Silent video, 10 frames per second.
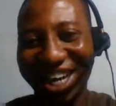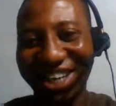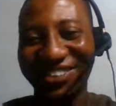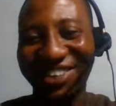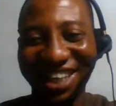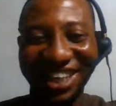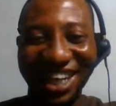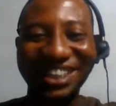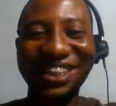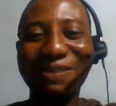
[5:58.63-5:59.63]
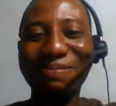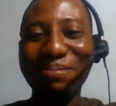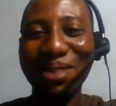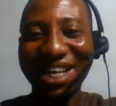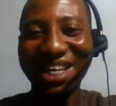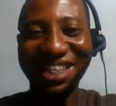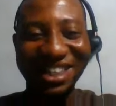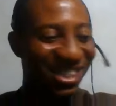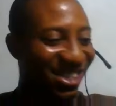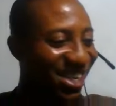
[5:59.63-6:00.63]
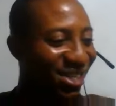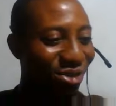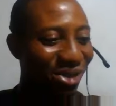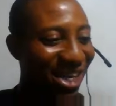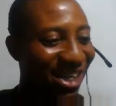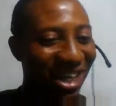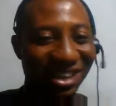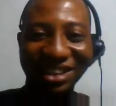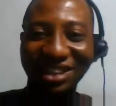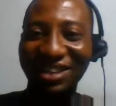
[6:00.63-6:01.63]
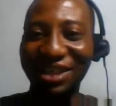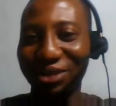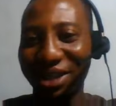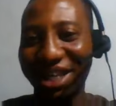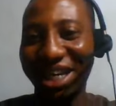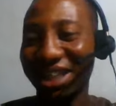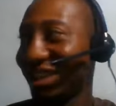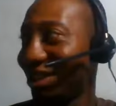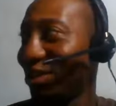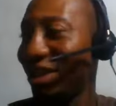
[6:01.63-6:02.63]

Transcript: glad to hear that. It is great to hear that. It's great to hear that. Is it